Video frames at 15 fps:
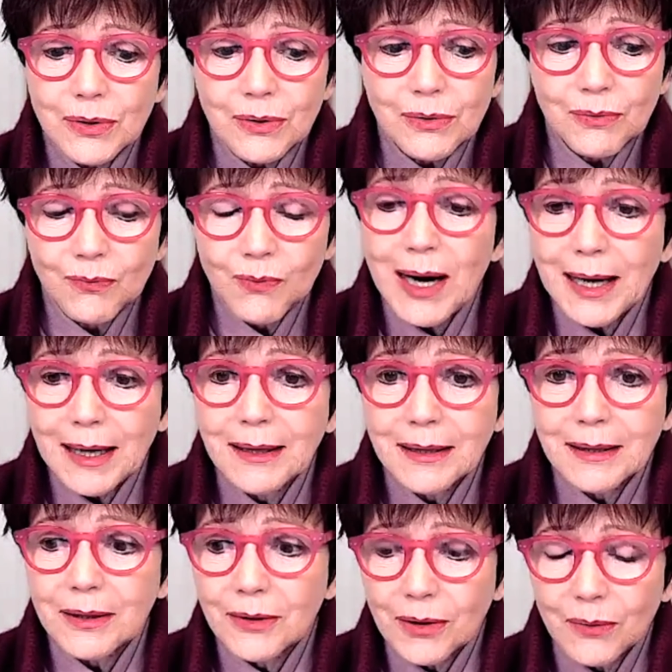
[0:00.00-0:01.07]
wait?
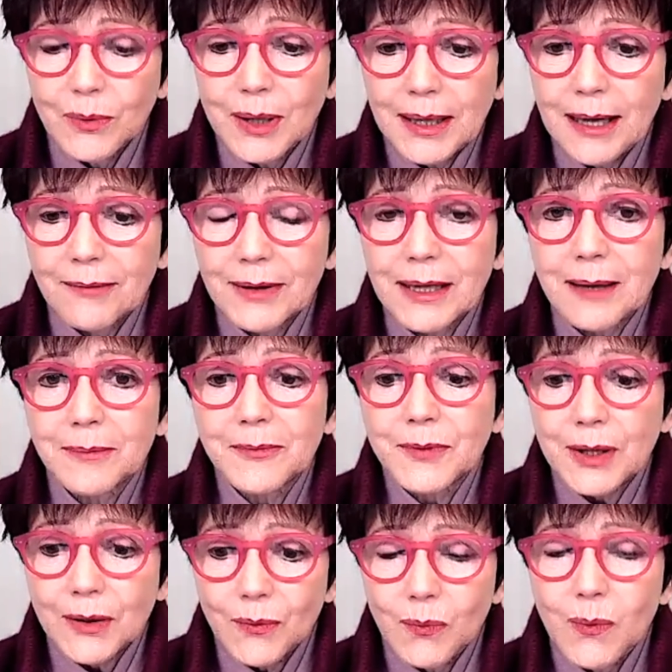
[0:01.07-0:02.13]
You know, we'll have a cup of
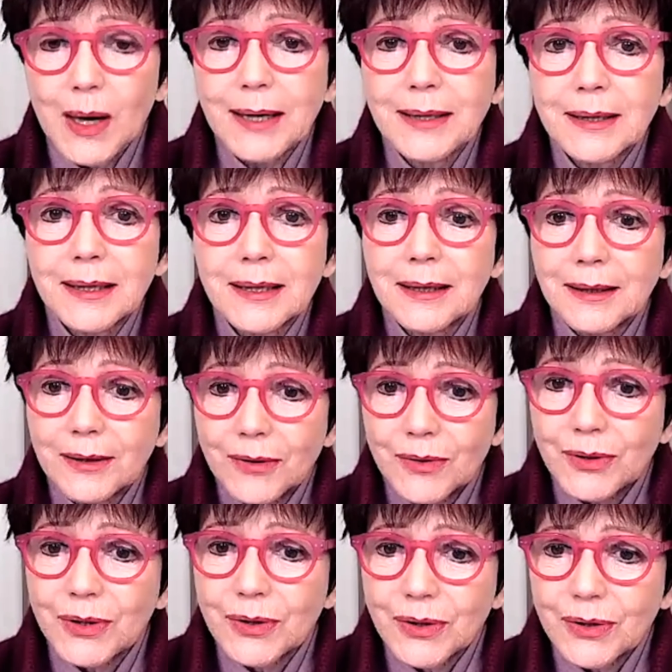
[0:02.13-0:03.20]
tea, wait, and I'll
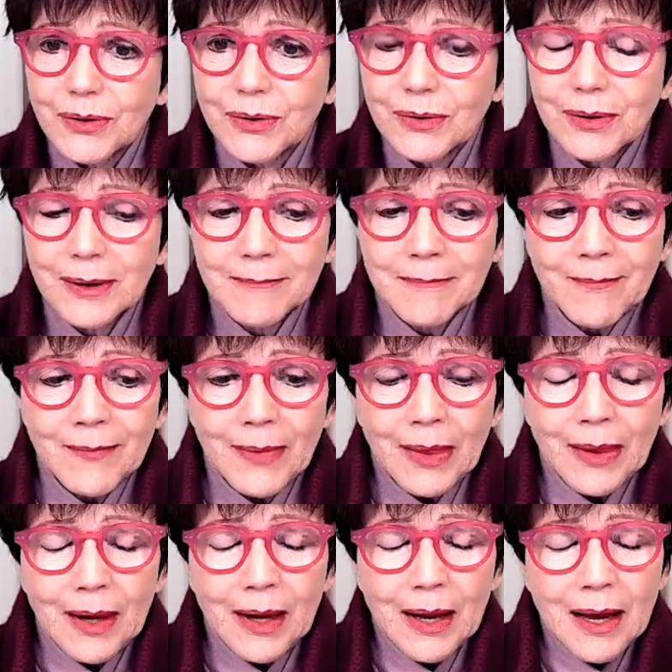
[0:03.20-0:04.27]
introduce you."
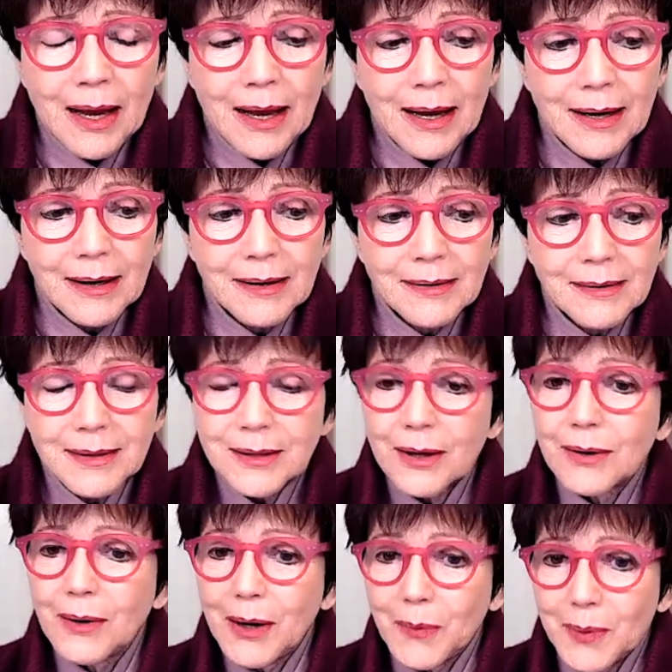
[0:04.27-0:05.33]
And
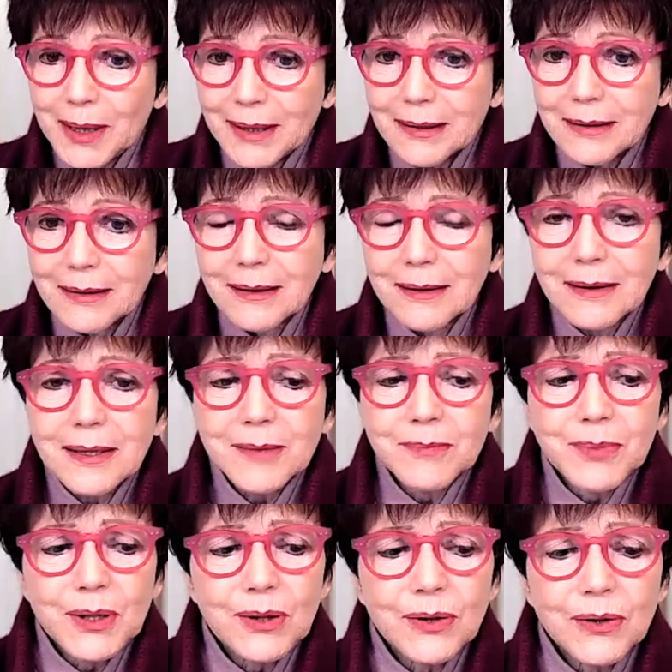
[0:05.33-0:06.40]
so I waited, and this
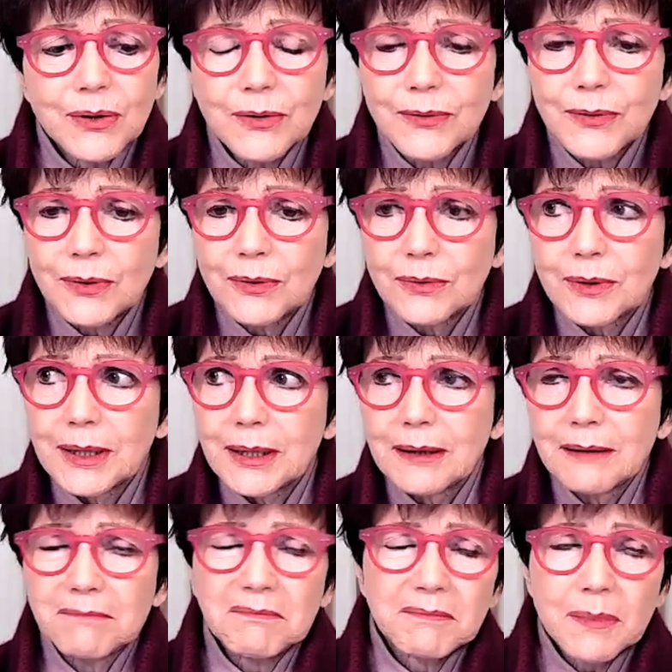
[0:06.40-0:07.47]
beautiful looking,
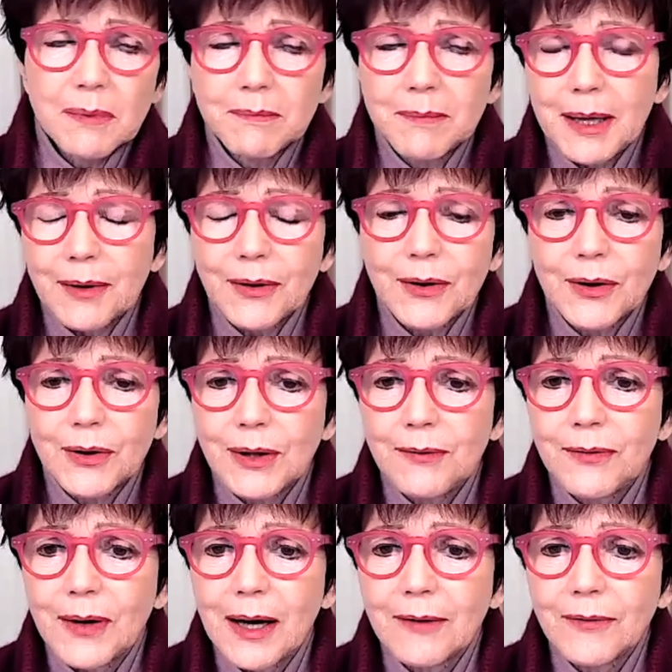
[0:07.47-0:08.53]
about
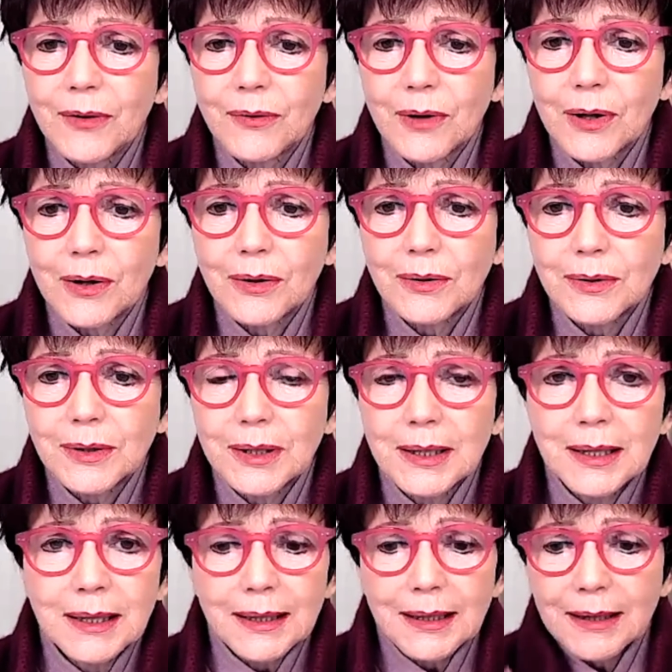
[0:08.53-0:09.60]
thirty-five-year-old,
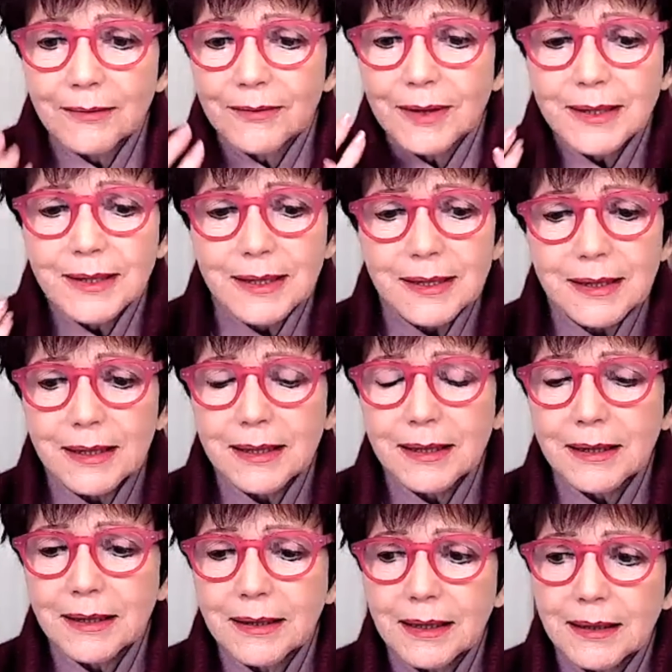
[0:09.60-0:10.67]
lovely
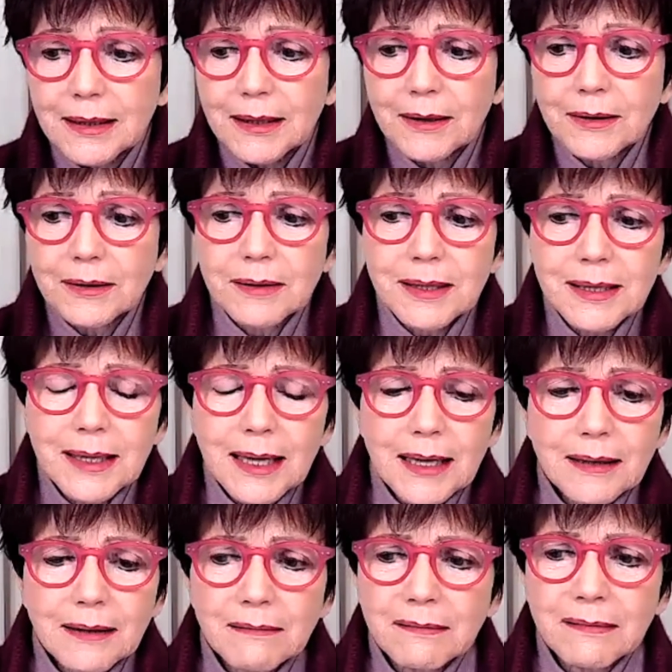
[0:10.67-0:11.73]
skin, a little
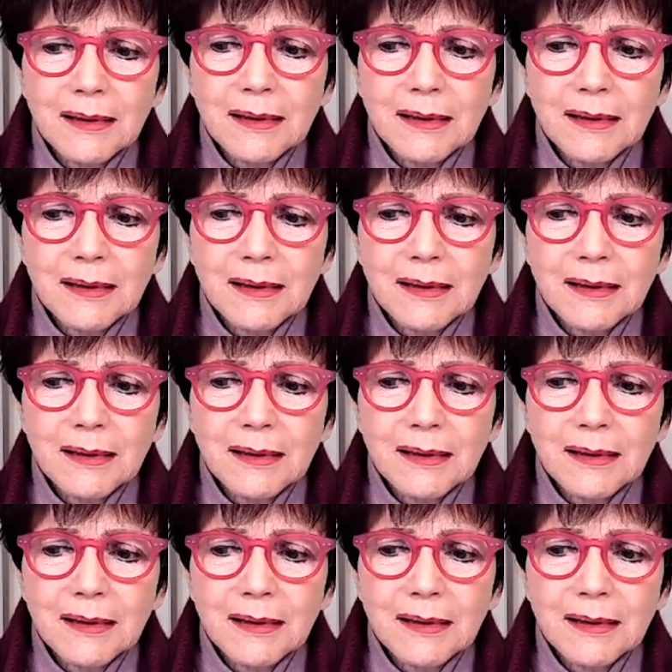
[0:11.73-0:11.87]
son,